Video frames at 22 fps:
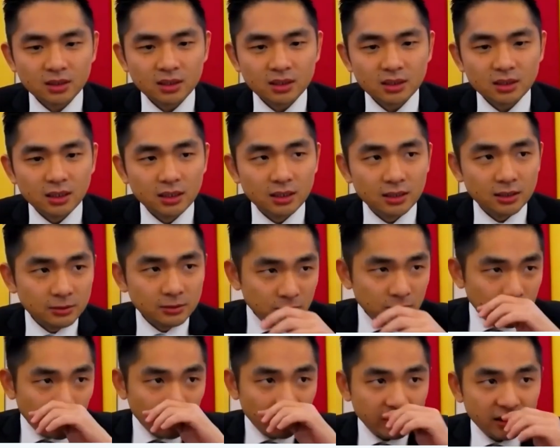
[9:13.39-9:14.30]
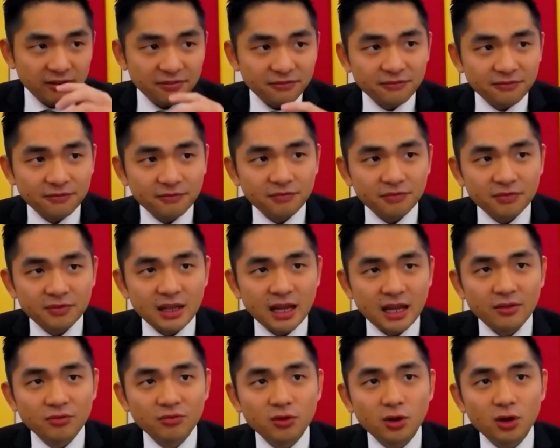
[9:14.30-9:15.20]
So if they
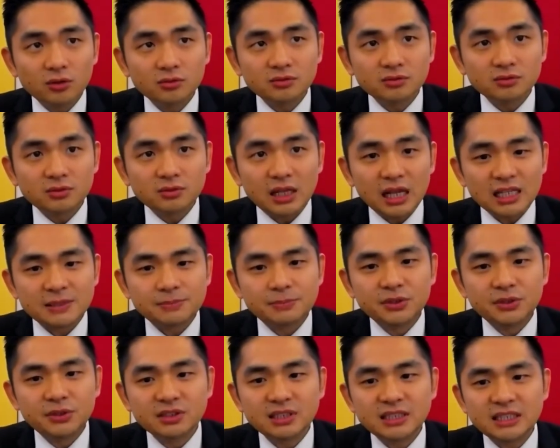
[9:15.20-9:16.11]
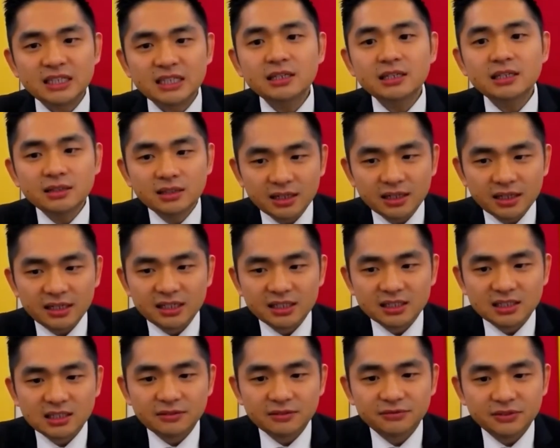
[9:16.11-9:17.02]
are not experienced in the
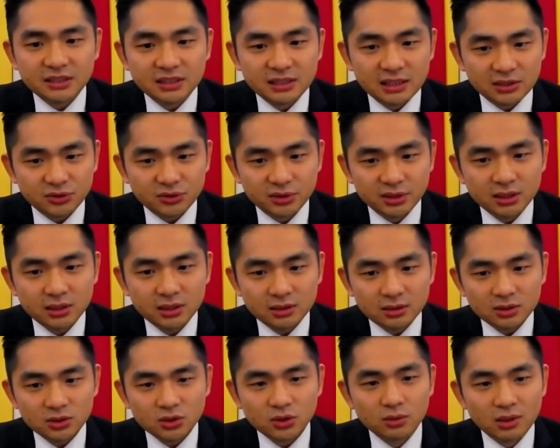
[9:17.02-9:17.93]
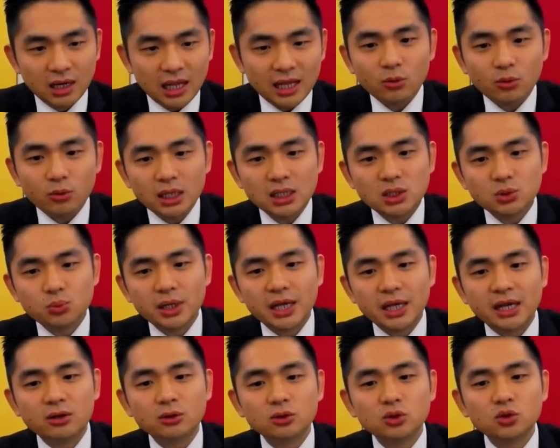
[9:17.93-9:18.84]
adhesive industry, so likewise, we
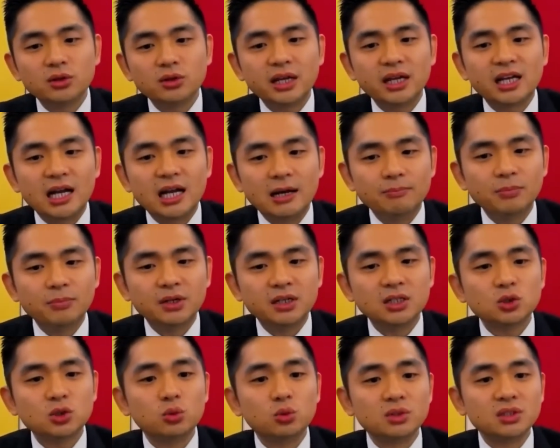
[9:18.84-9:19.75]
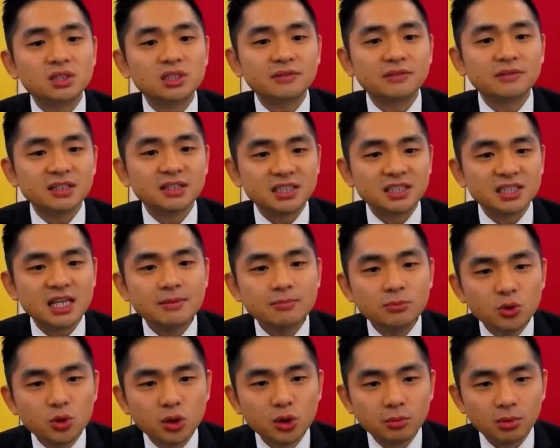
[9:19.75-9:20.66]
can also get companies who serve the
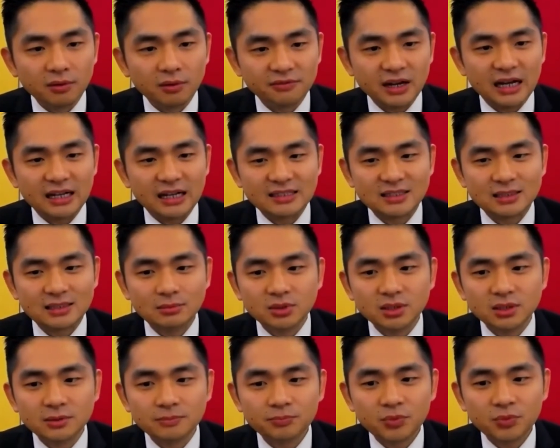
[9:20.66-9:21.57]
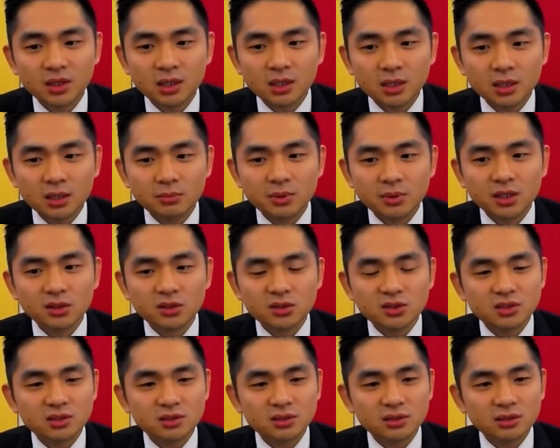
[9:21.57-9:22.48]
same group of customer,
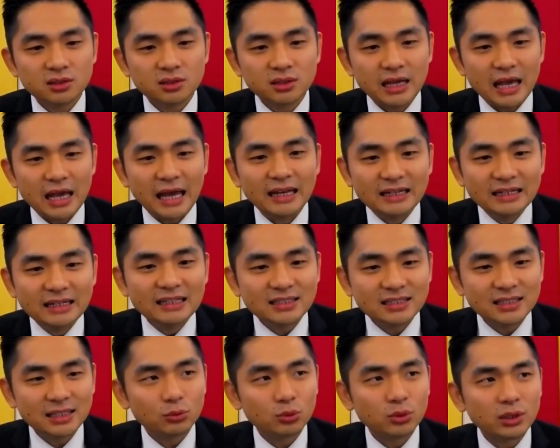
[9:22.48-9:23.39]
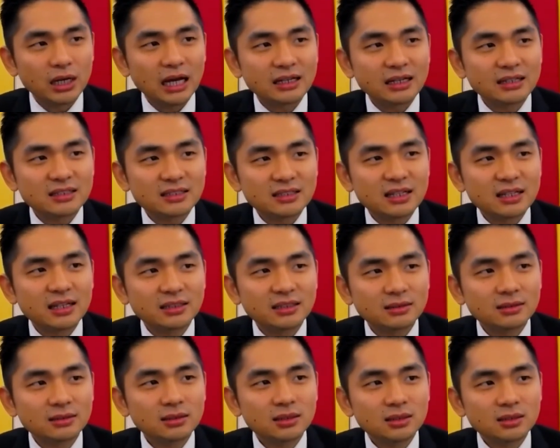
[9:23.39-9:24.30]
because at least they would
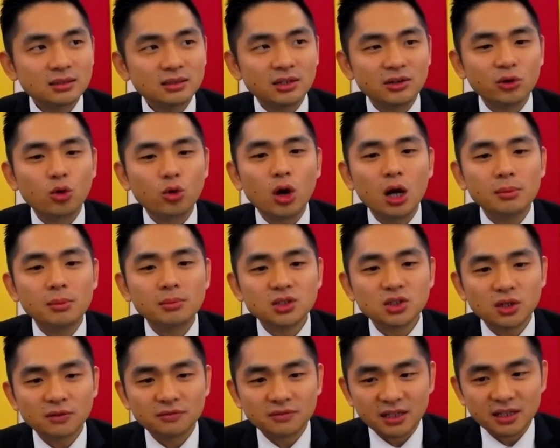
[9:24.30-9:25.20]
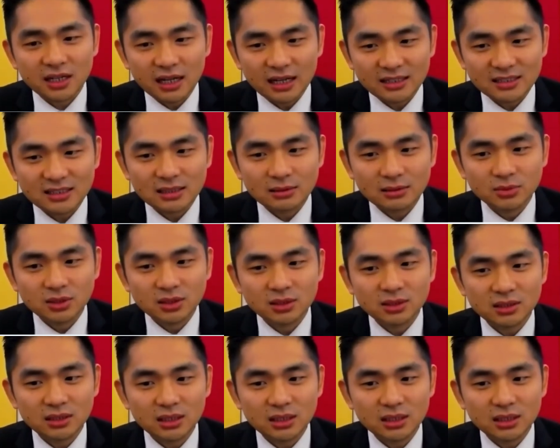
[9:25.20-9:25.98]
understand the requirements of the customer